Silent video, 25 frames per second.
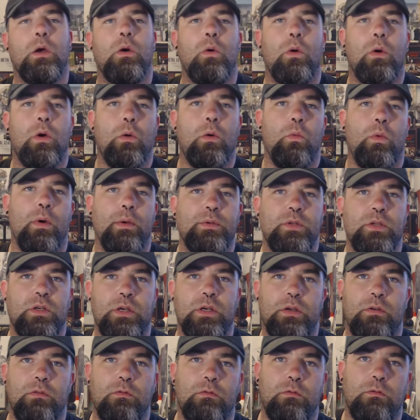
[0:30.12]

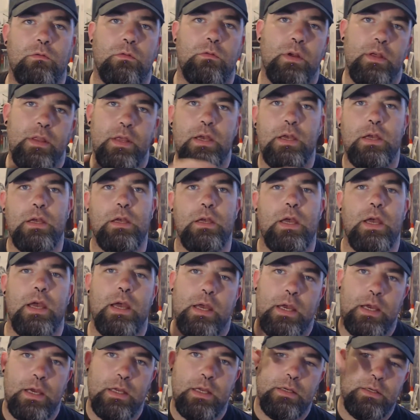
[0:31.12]
Website right there,
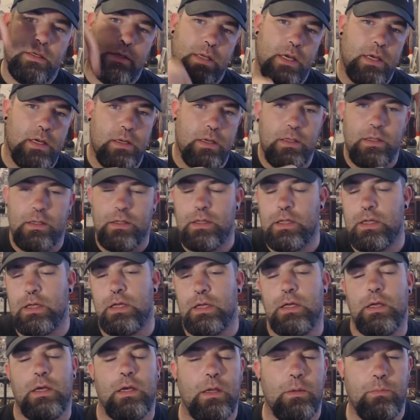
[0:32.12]
and down the
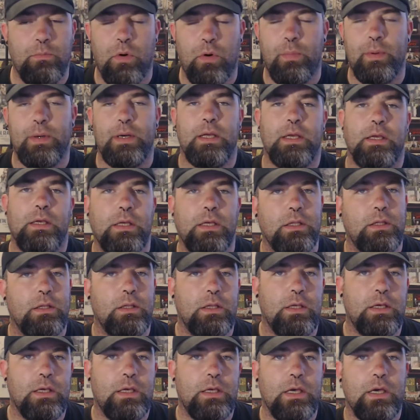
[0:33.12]
proper link in
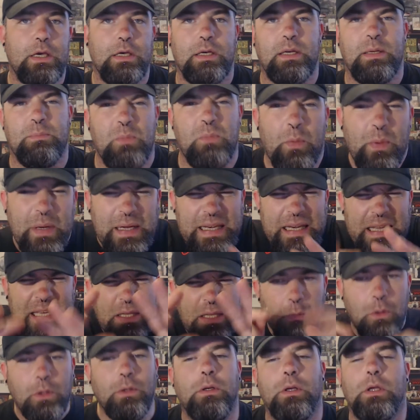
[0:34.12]
the clicky
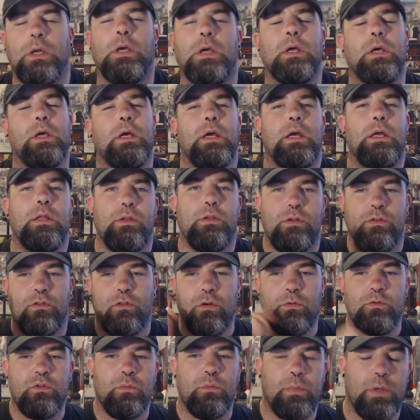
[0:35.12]
one in the
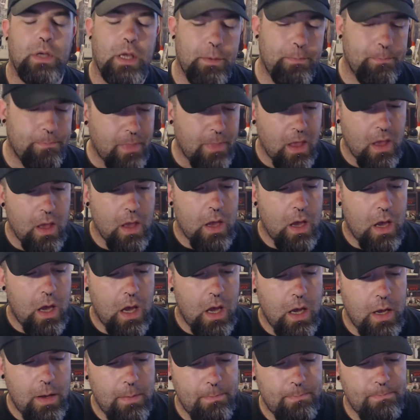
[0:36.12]
description below.
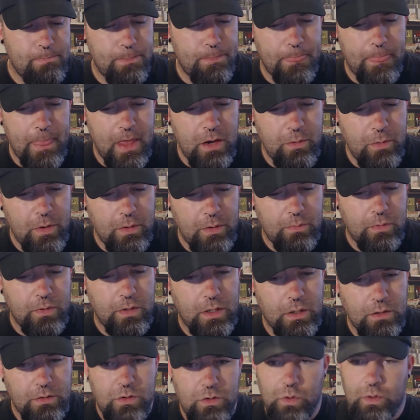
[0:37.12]
Anyway, we
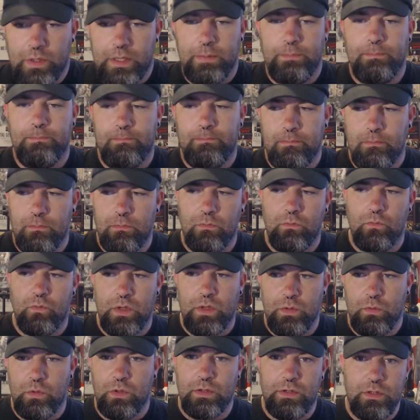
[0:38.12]
got talking. We
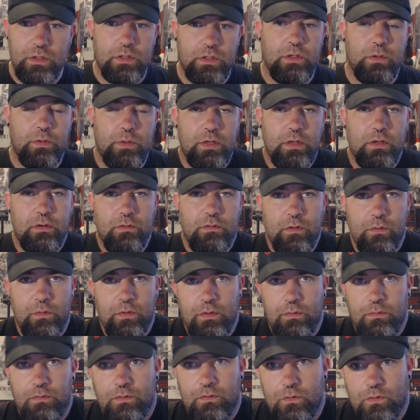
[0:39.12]
wanted to do an interview with
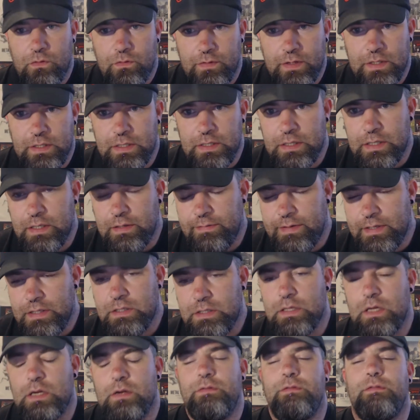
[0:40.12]
him for the VTTV
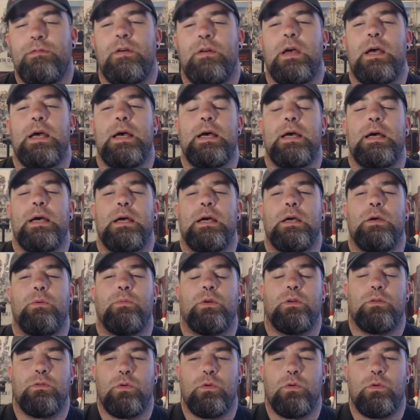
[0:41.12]
stuff. We got